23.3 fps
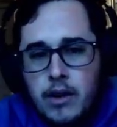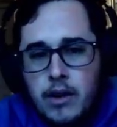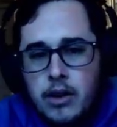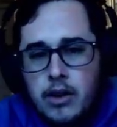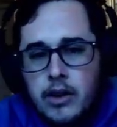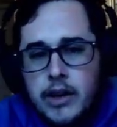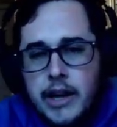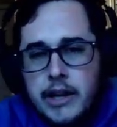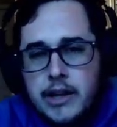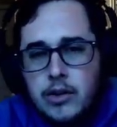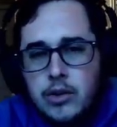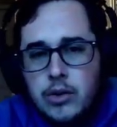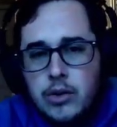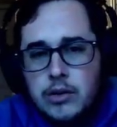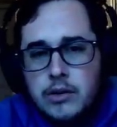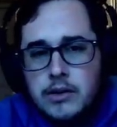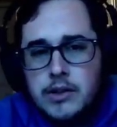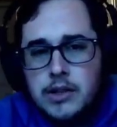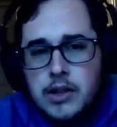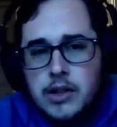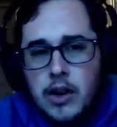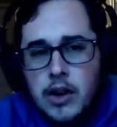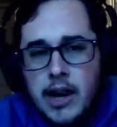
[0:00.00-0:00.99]
Okay, cool.
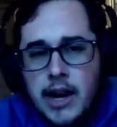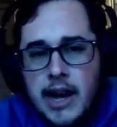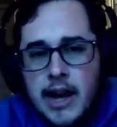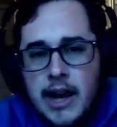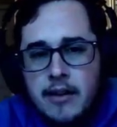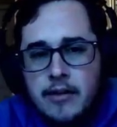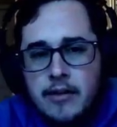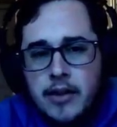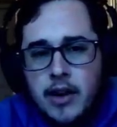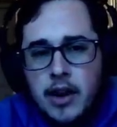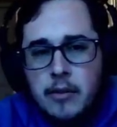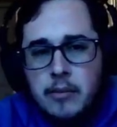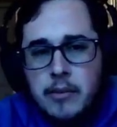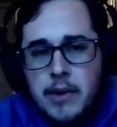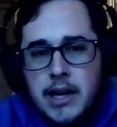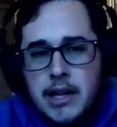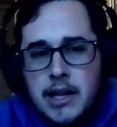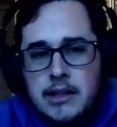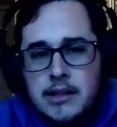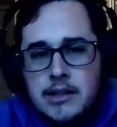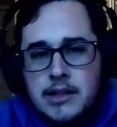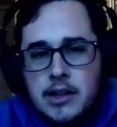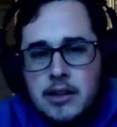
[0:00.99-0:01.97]
So I have a
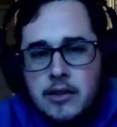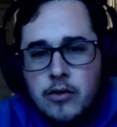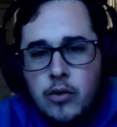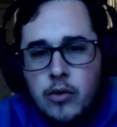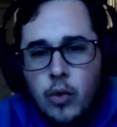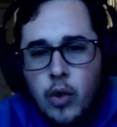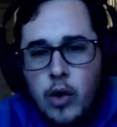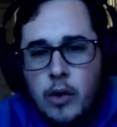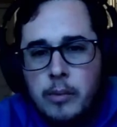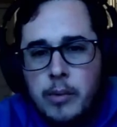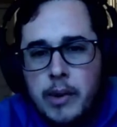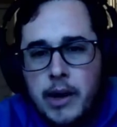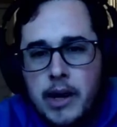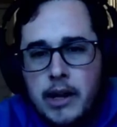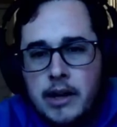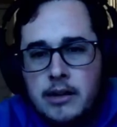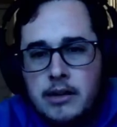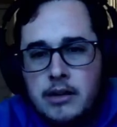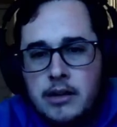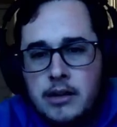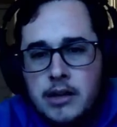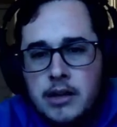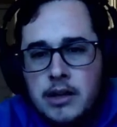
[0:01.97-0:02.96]
means of
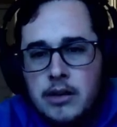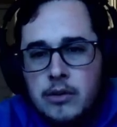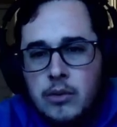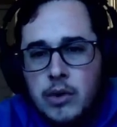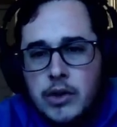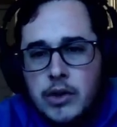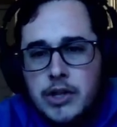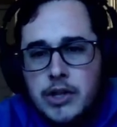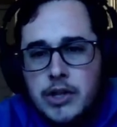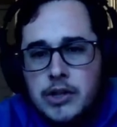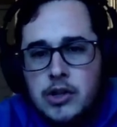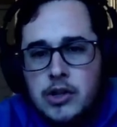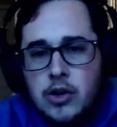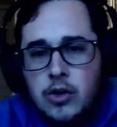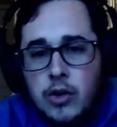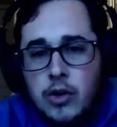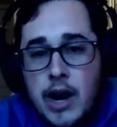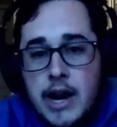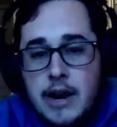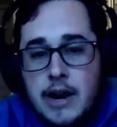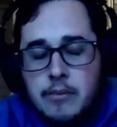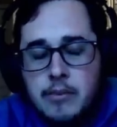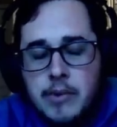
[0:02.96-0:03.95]
warping, which is
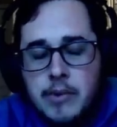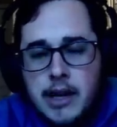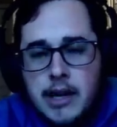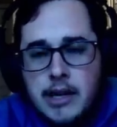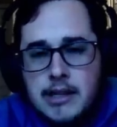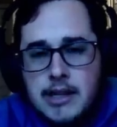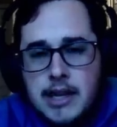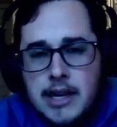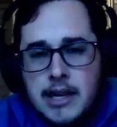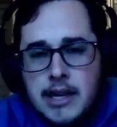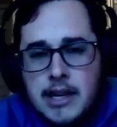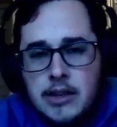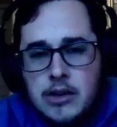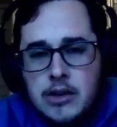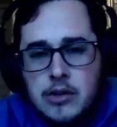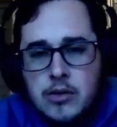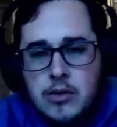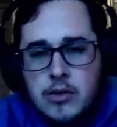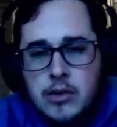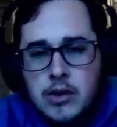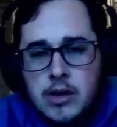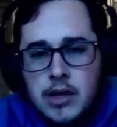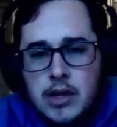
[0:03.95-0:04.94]
great, because I
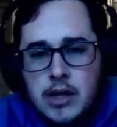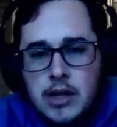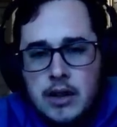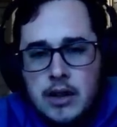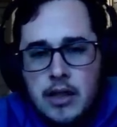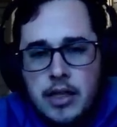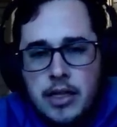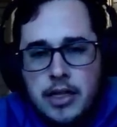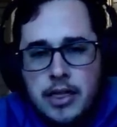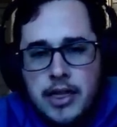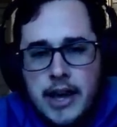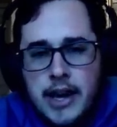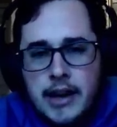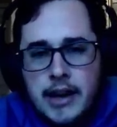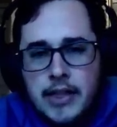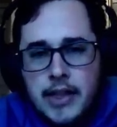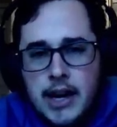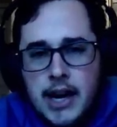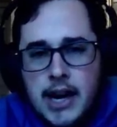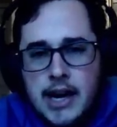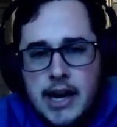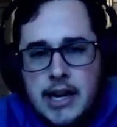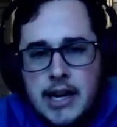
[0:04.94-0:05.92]
do think
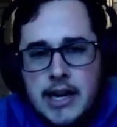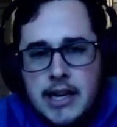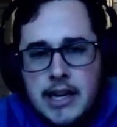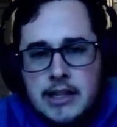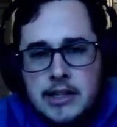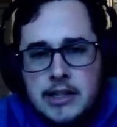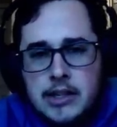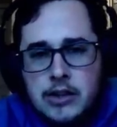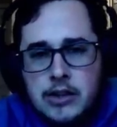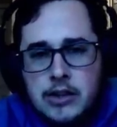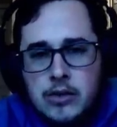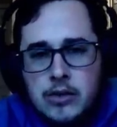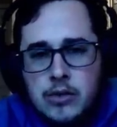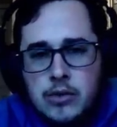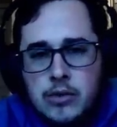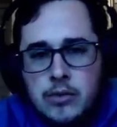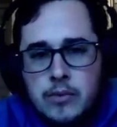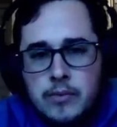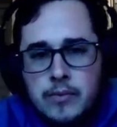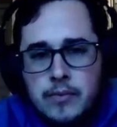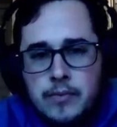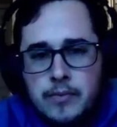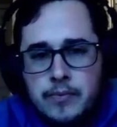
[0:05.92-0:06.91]
that I need
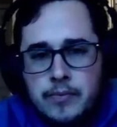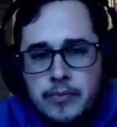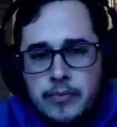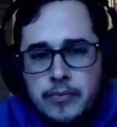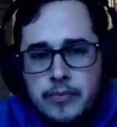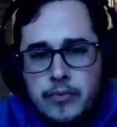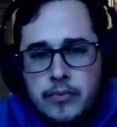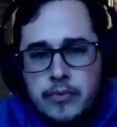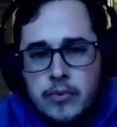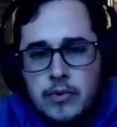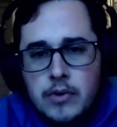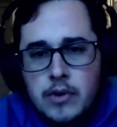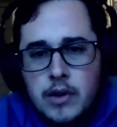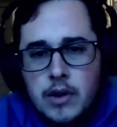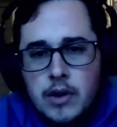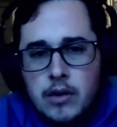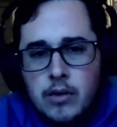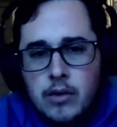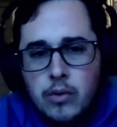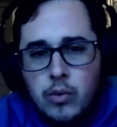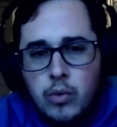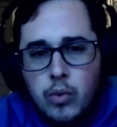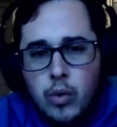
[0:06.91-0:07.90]
to
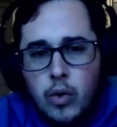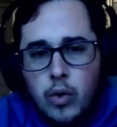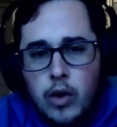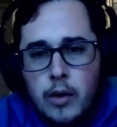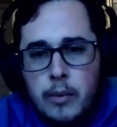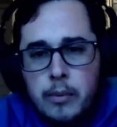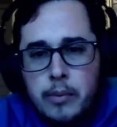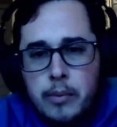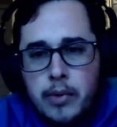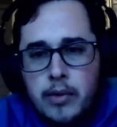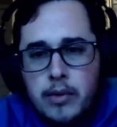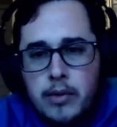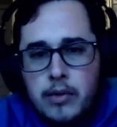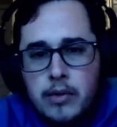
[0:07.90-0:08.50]
warp...